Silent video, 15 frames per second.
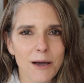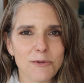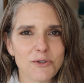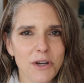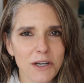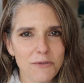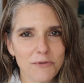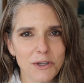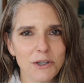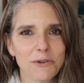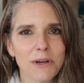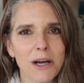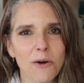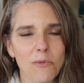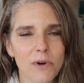I'm trying to
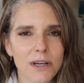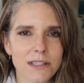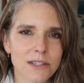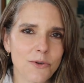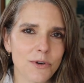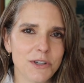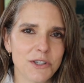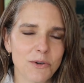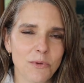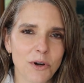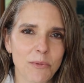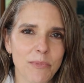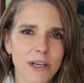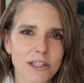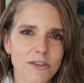figure out what's going to
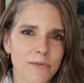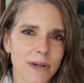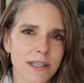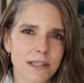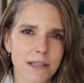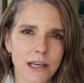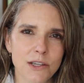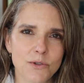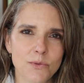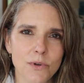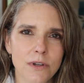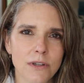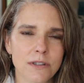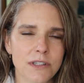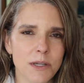work best for my
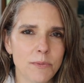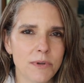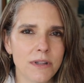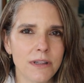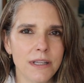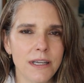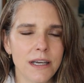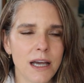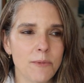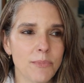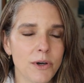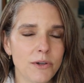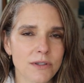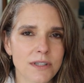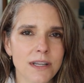schedule. Typically I
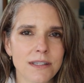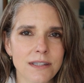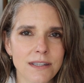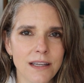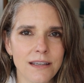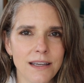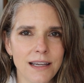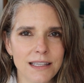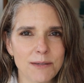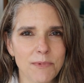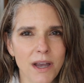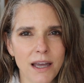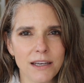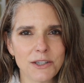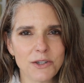post on Sundays. I'm
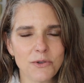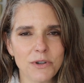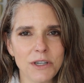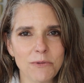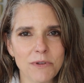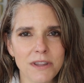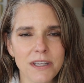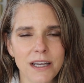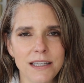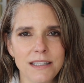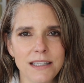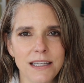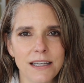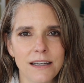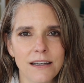kind of toying with the
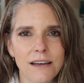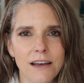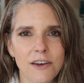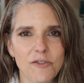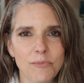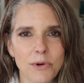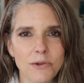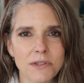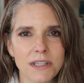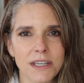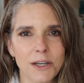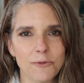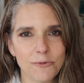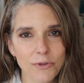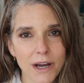idea of posting
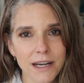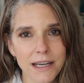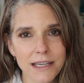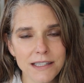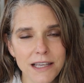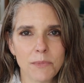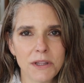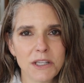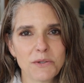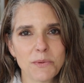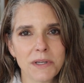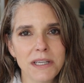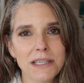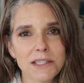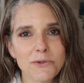on Fridays, but this
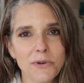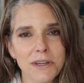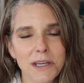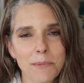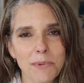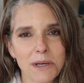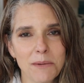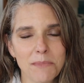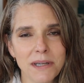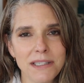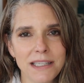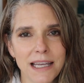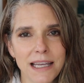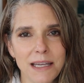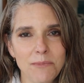one is going up on a
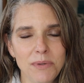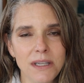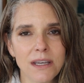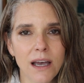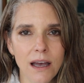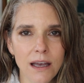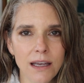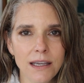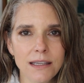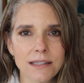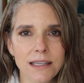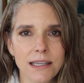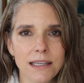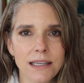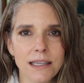Monday because
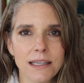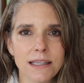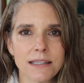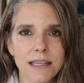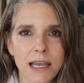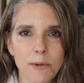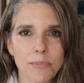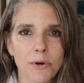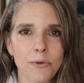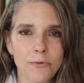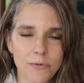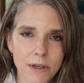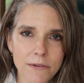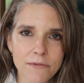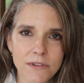it is April
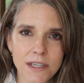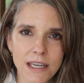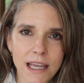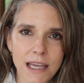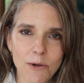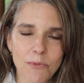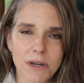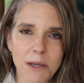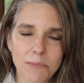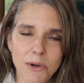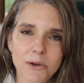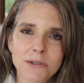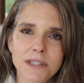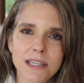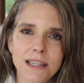5th today when I'm
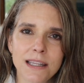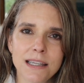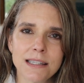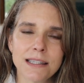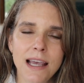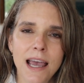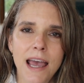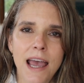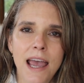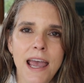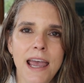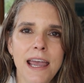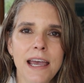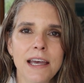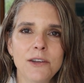posting this,
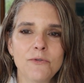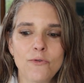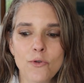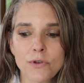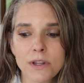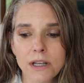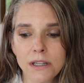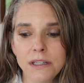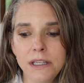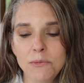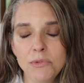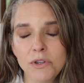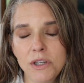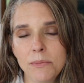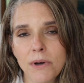and for the Clean
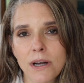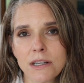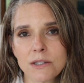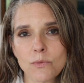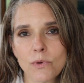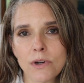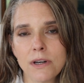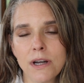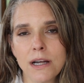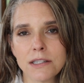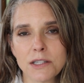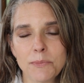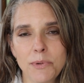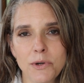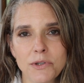Beauty Box, we're
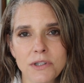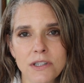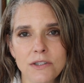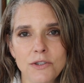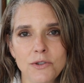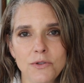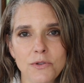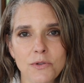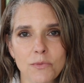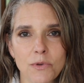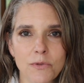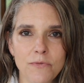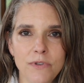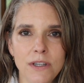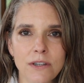not supposed to do the
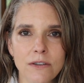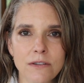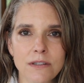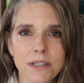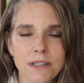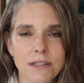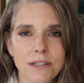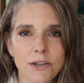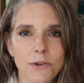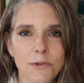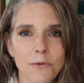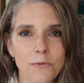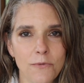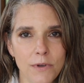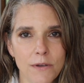reveals until
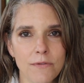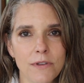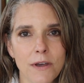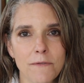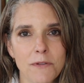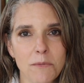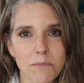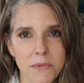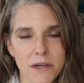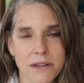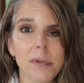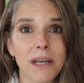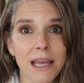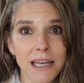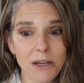the 5th of the month.
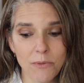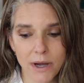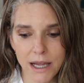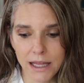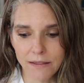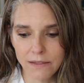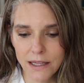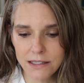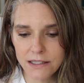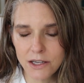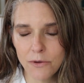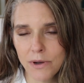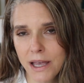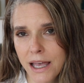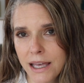But anyway, let's
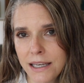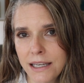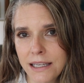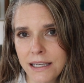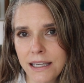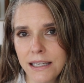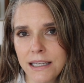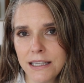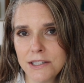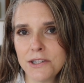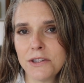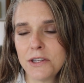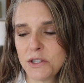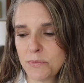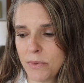go ahead and get
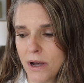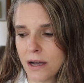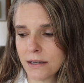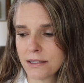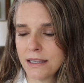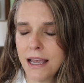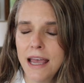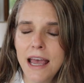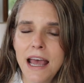into this box.